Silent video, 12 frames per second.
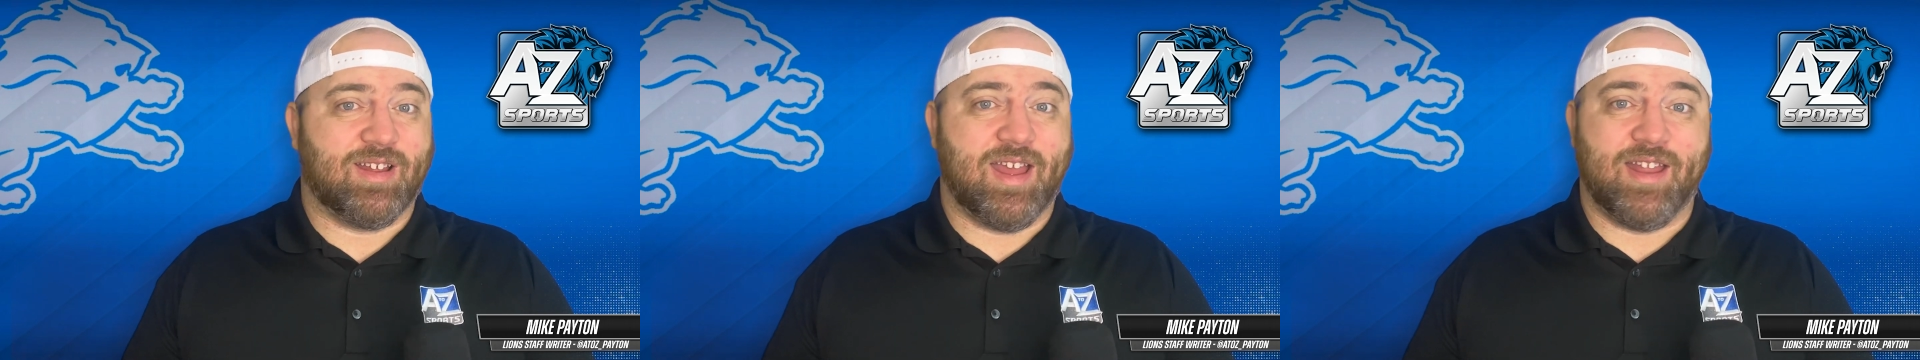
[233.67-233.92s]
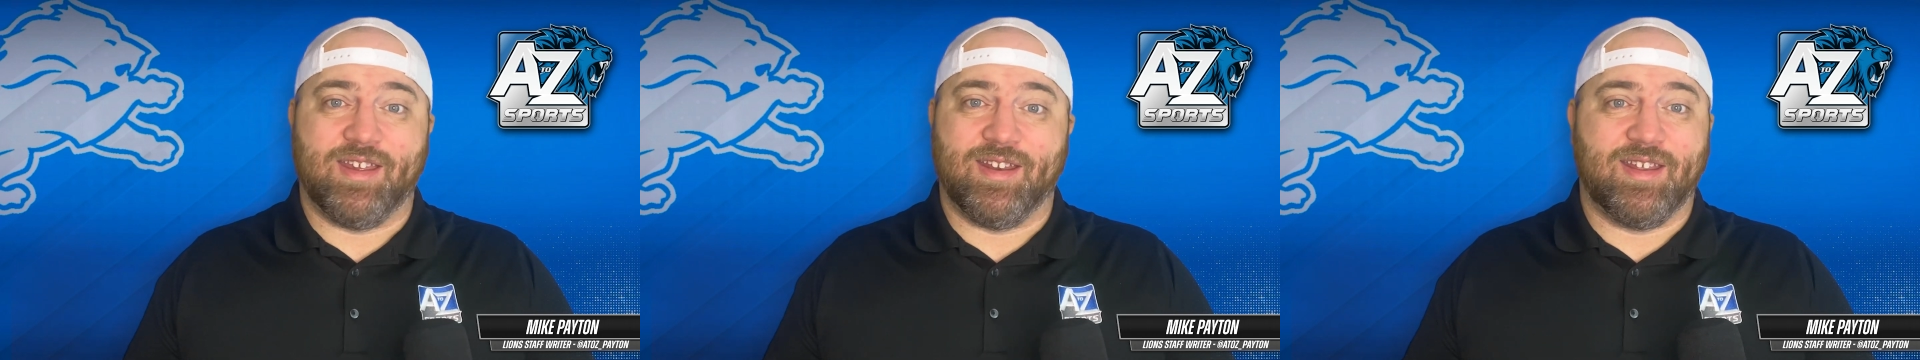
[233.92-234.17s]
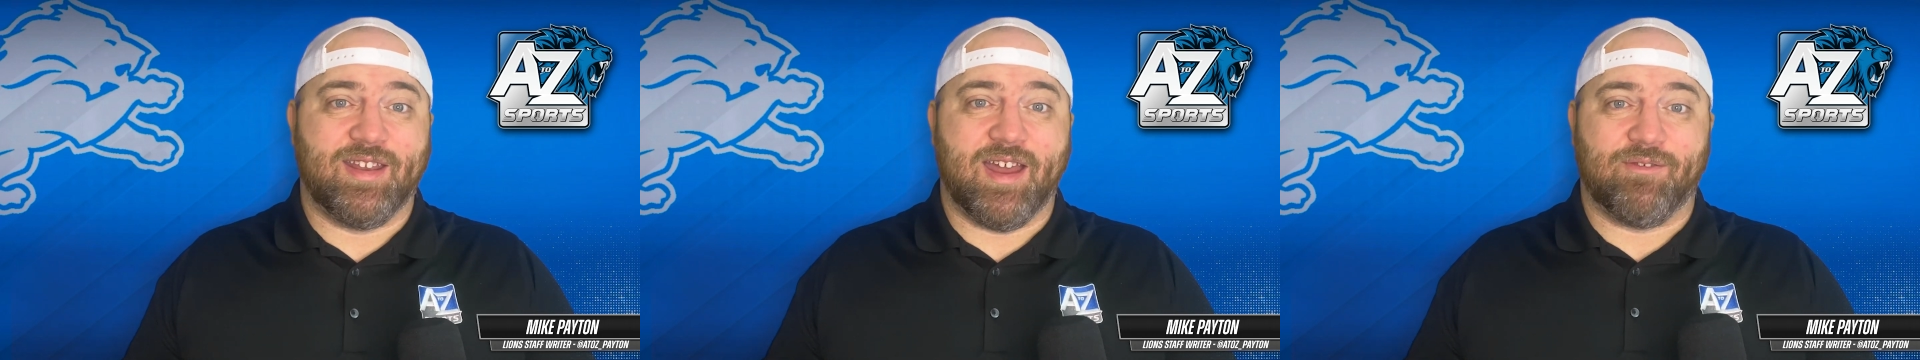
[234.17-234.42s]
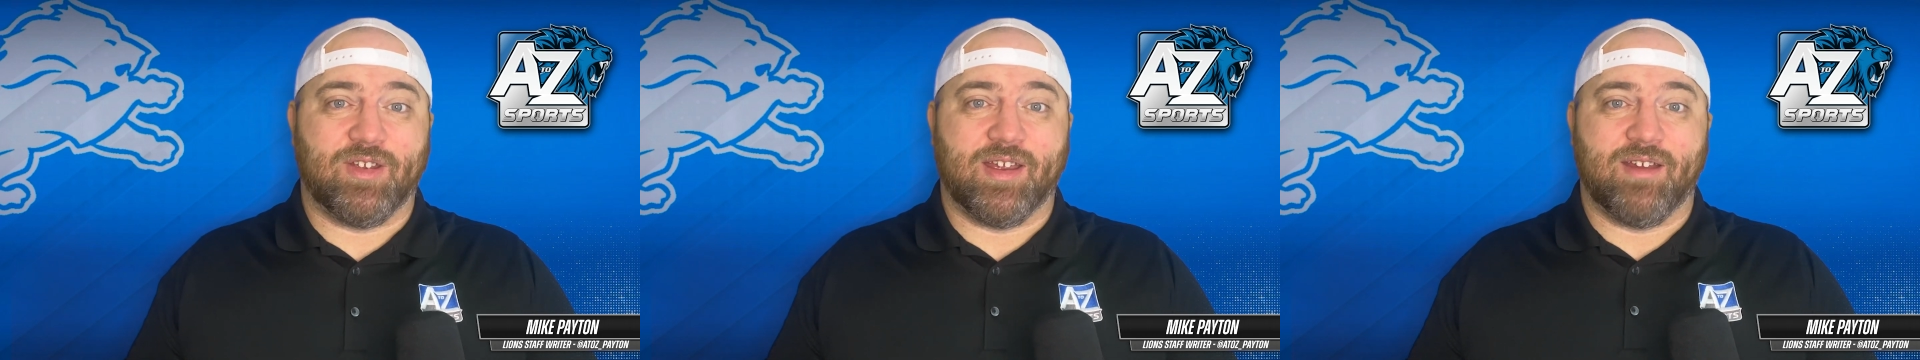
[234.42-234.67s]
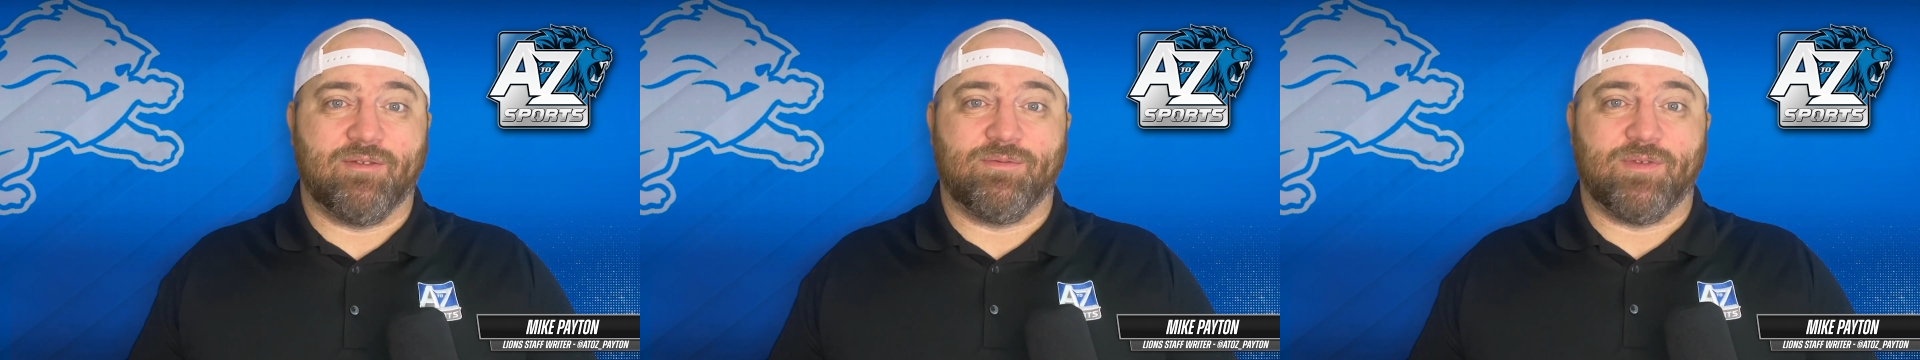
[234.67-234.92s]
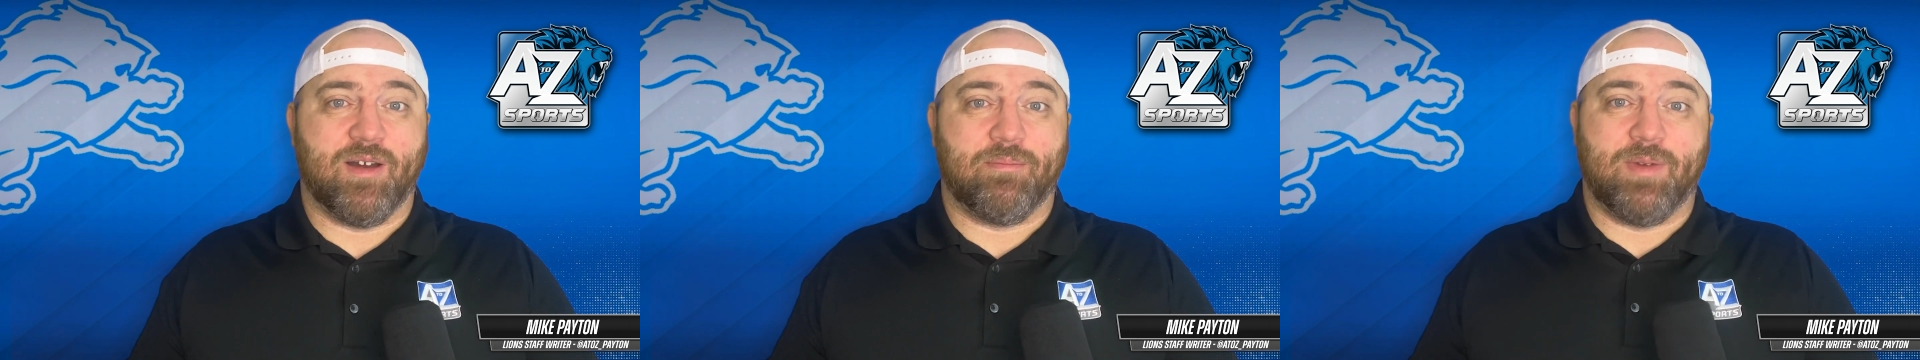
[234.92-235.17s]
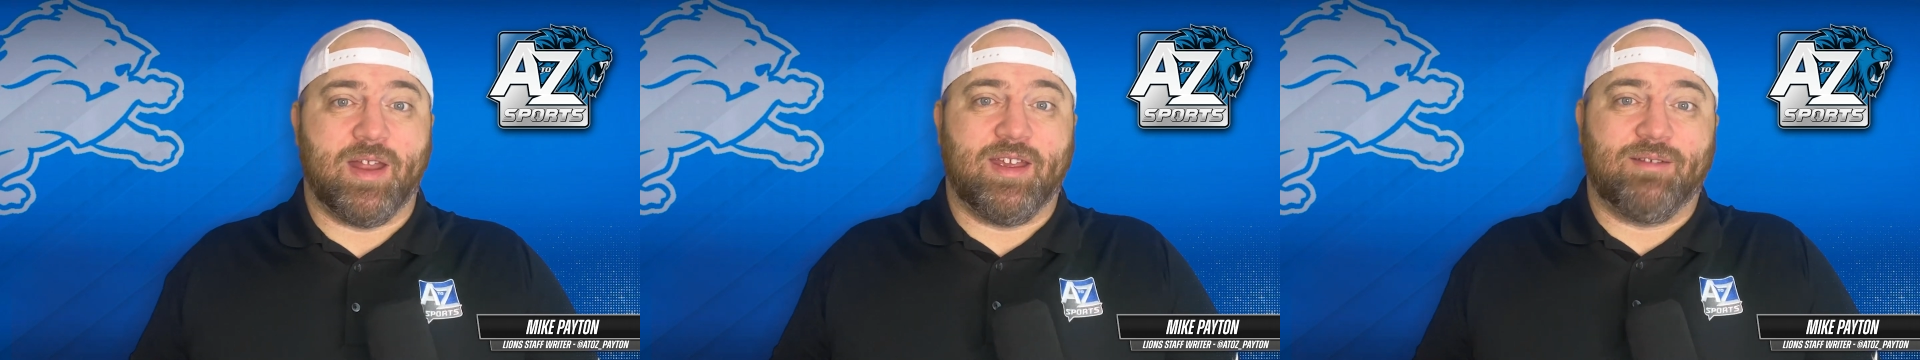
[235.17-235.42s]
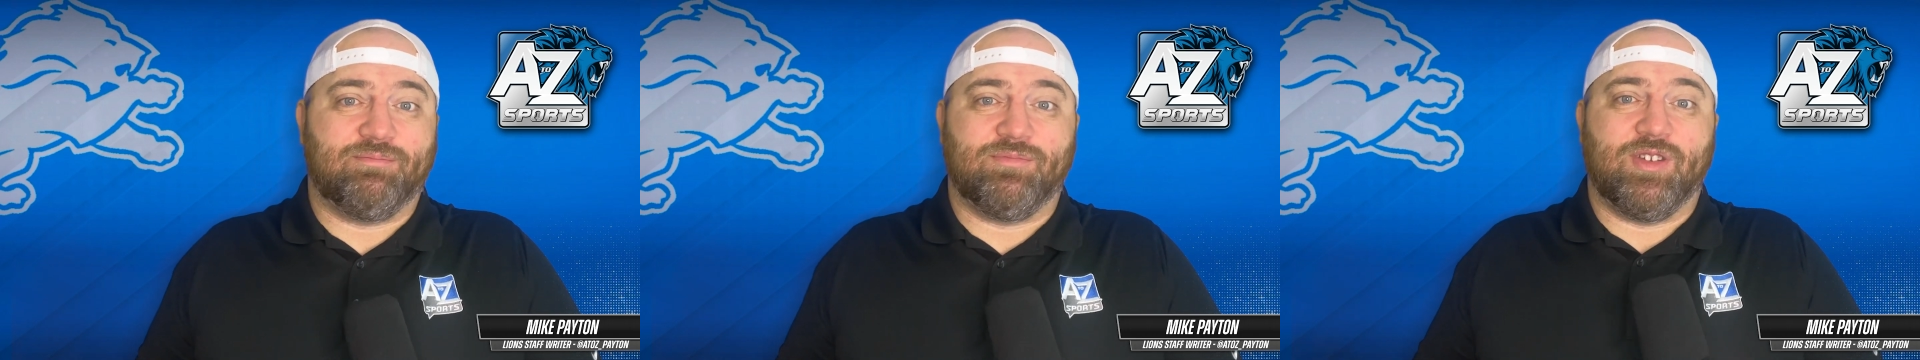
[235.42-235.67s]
and you didn't have to give up any